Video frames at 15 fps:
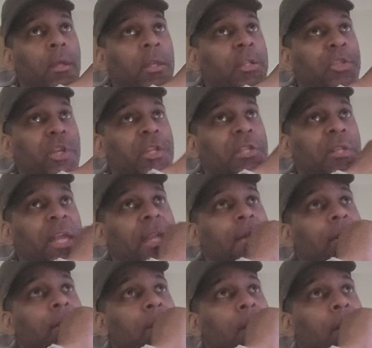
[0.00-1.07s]
It's just
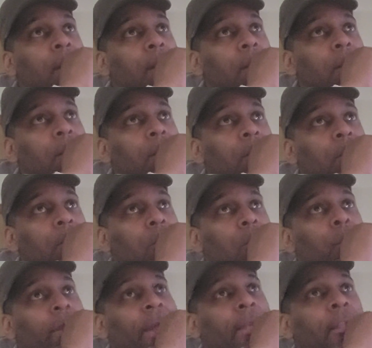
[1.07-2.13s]
like, you know,
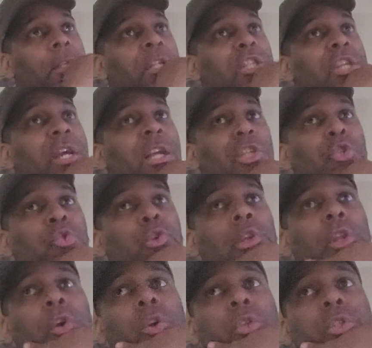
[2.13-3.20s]
when Anthony Joshua
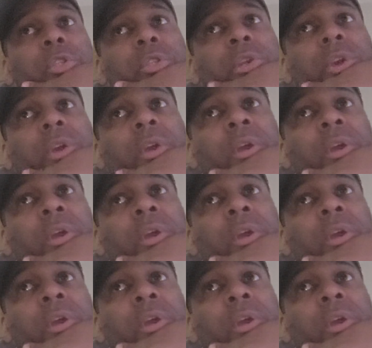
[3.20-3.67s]
lost